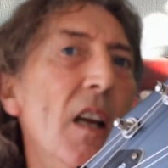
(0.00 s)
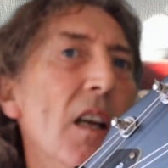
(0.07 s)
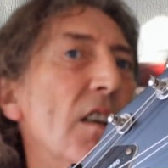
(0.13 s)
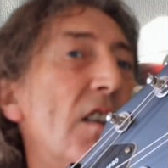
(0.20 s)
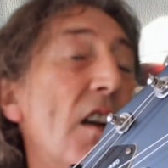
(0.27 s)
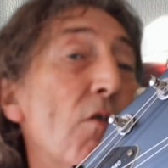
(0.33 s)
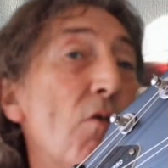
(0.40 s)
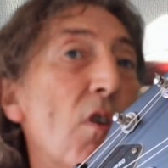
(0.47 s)

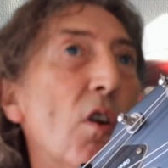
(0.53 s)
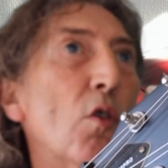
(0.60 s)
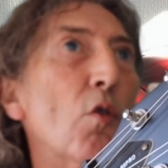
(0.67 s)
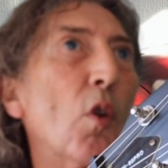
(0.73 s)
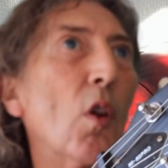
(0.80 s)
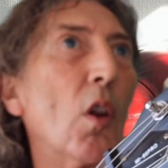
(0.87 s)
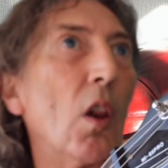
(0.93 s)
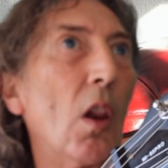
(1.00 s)
So
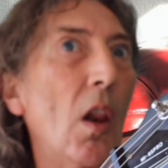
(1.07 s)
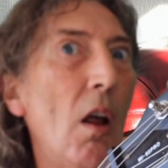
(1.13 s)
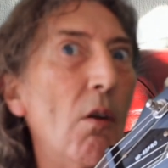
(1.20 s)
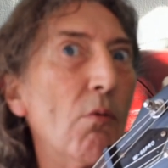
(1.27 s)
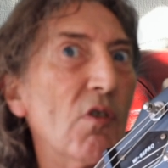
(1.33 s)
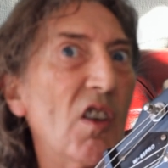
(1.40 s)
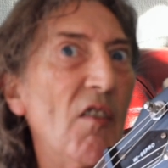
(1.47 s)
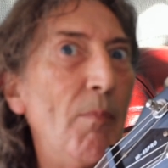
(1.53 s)

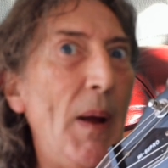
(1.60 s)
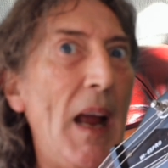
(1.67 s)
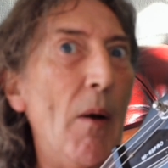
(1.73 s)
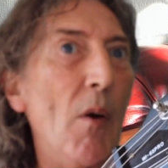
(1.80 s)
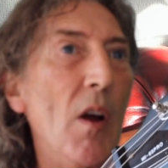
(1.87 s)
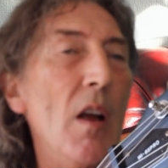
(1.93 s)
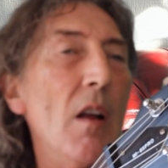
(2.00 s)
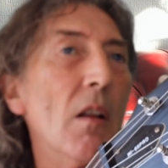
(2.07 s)
loads of
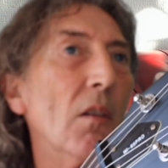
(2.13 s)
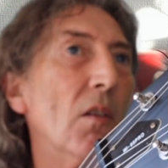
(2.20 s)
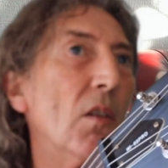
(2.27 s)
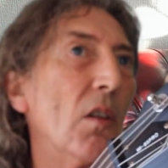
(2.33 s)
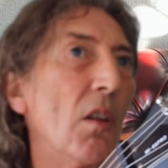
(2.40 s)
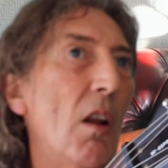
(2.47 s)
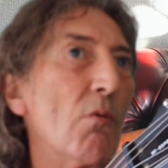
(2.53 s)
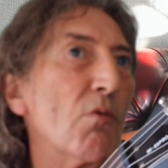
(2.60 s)
power,
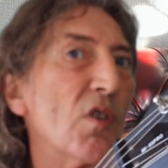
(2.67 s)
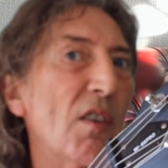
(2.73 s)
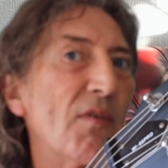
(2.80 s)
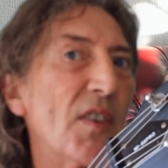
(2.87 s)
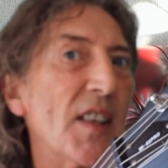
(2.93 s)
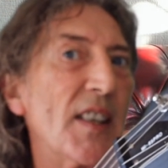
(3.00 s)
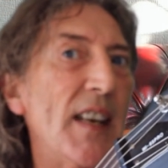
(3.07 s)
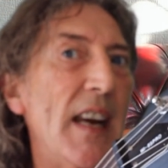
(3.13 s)
loads of
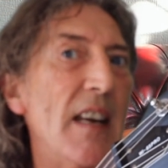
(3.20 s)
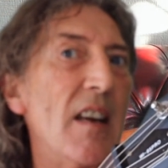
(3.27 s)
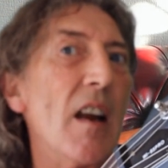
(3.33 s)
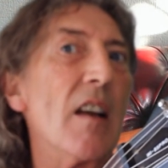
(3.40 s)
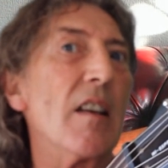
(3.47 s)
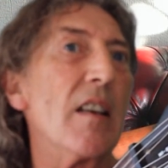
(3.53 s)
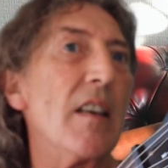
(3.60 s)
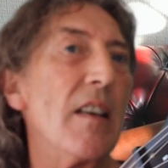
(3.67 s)
sustain,
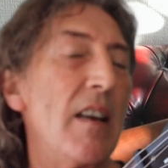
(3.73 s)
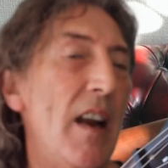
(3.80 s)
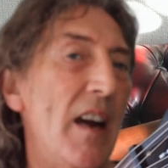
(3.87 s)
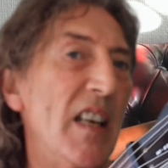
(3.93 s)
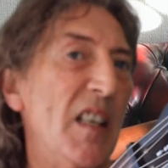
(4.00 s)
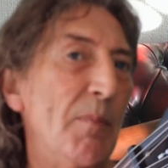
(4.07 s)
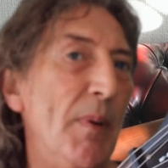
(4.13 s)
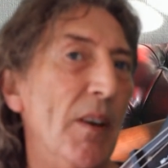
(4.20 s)

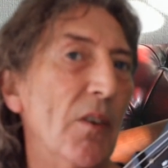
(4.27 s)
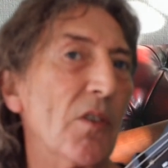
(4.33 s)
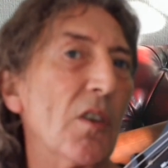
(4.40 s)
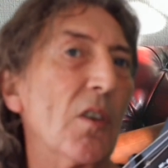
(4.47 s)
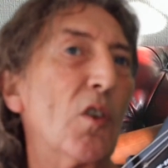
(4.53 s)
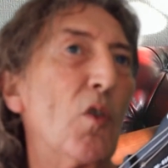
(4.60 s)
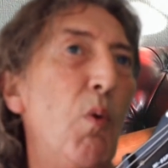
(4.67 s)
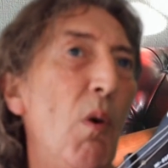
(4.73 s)
nice build,
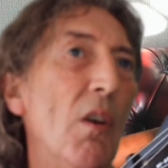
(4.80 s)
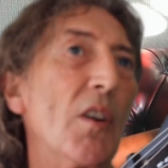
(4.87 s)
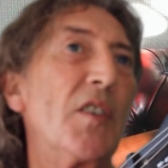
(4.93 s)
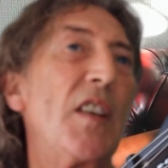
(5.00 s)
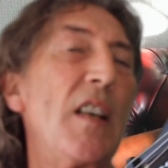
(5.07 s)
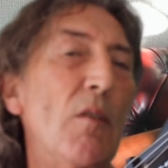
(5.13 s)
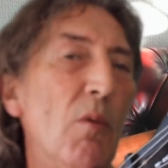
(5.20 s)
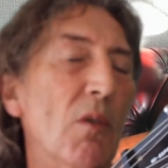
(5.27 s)

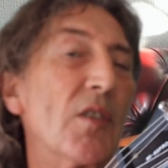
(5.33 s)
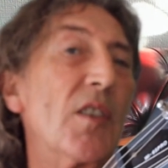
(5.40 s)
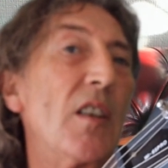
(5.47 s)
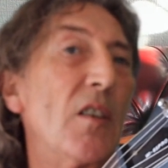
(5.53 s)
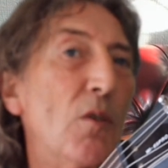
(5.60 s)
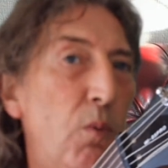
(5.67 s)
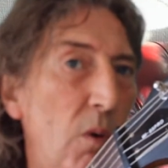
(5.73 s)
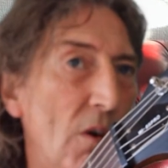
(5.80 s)
quality
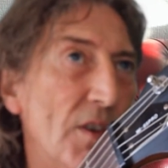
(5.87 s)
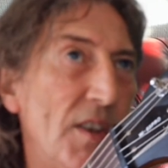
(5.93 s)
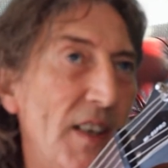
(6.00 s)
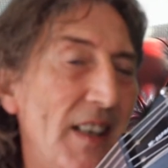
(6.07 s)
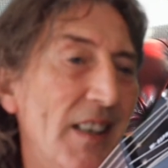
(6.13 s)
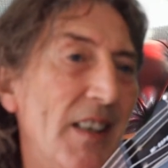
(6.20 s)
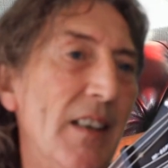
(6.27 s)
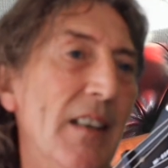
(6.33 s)

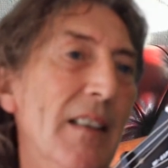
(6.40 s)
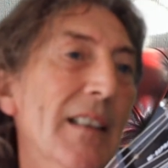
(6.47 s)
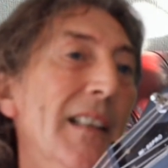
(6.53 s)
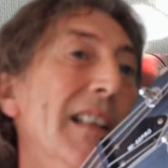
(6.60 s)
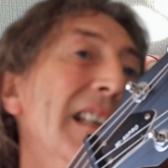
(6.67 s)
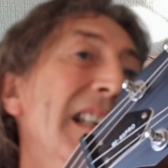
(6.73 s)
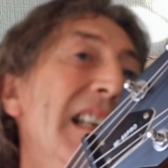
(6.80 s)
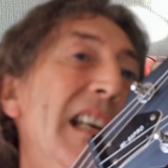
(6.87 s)
guitar.
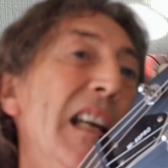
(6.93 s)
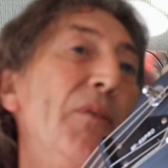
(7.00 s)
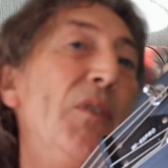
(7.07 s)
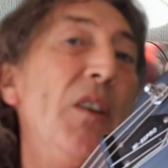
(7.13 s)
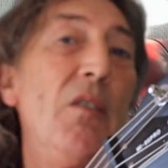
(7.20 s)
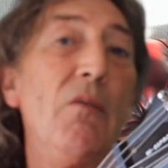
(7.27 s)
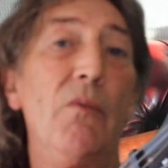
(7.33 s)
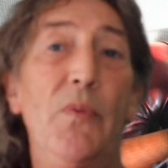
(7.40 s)
If
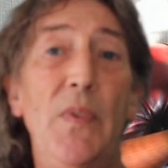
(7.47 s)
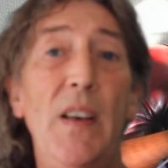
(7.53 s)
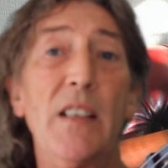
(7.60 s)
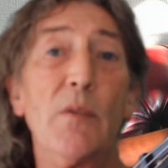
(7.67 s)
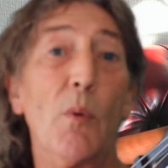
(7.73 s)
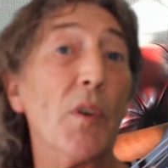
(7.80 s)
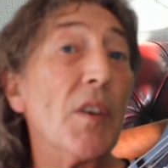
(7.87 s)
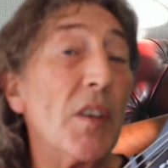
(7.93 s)
you find
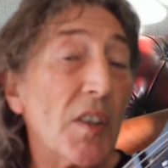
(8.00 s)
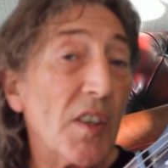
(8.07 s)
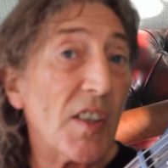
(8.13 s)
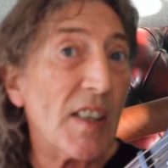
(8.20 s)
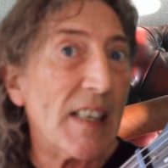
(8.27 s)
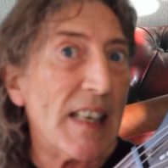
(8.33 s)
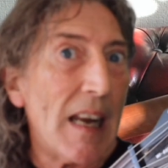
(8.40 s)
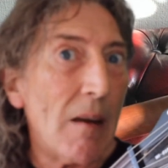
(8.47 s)
one,
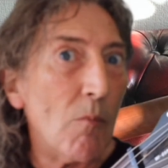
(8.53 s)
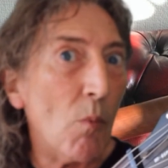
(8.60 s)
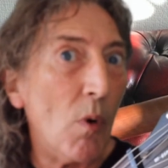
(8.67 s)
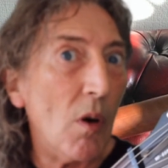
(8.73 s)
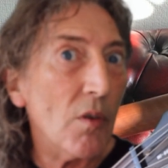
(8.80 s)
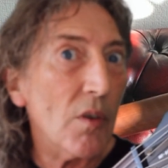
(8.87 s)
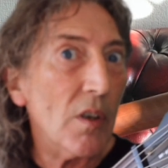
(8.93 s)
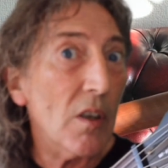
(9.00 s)
snap
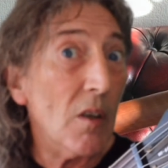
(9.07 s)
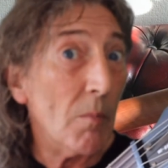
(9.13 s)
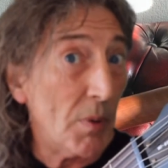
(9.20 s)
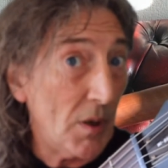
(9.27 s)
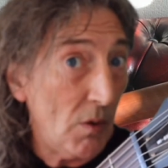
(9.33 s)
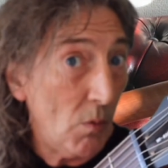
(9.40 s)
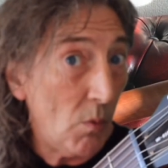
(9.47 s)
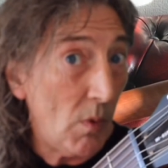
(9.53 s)
one up
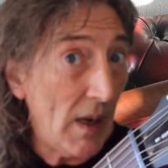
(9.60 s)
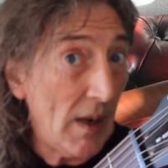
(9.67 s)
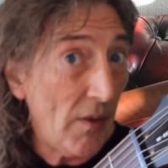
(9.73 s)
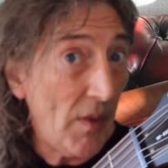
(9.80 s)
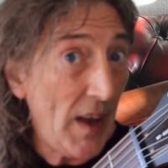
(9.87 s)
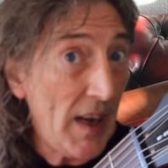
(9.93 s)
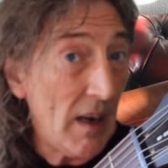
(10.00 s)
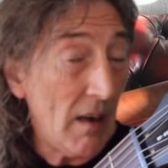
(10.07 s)
while
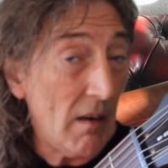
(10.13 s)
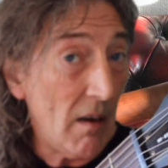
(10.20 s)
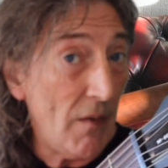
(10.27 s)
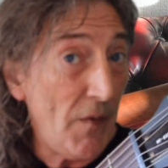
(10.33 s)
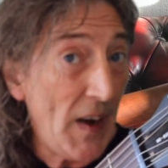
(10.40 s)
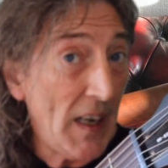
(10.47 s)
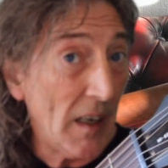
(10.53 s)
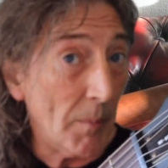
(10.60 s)
they are
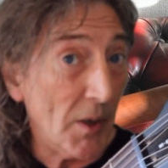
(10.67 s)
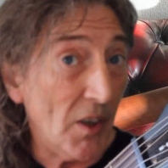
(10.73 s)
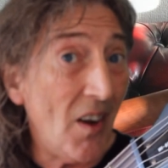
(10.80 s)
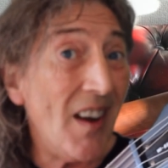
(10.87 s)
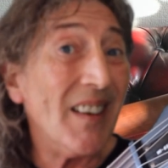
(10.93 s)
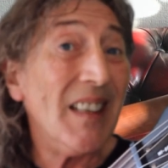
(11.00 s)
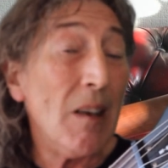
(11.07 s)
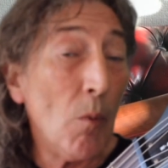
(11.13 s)
available,
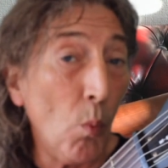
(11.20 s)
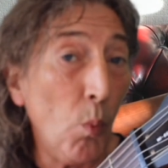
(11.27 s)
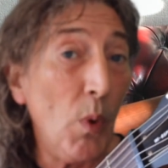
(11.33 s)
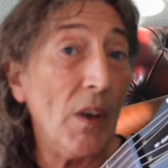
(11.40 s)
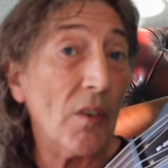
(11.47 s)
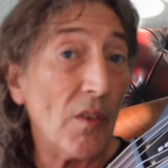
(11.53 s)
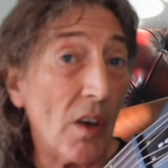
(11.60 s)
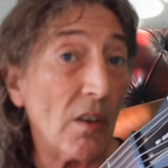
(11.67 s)
and it
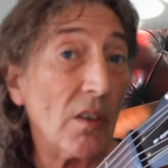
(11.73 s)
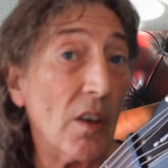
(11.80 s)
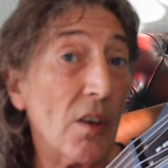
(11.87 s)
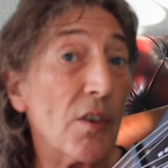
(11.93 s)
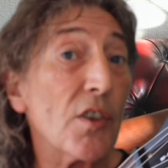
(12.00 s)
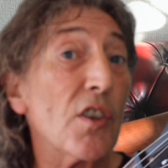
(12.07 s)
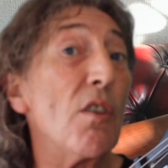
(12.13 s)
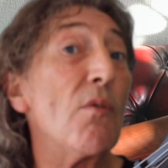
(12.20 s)
will not
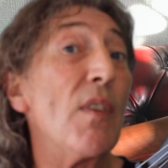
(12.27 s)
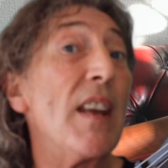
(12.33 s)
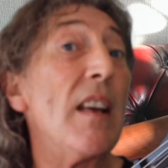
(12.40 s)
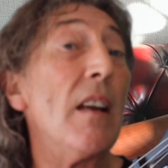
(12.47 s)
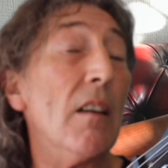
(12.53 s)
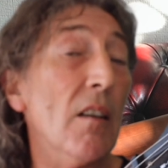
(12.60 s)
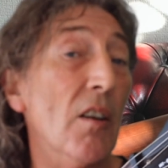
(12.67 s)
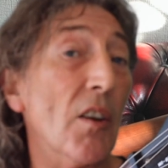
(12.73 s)
cost you the
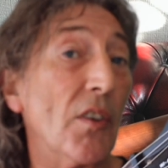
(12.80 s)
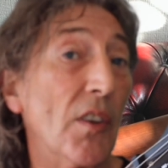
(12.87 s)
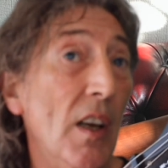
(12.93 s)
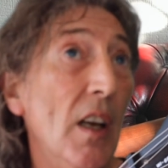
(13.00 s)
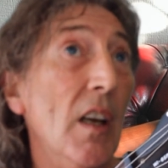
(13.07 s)
earth.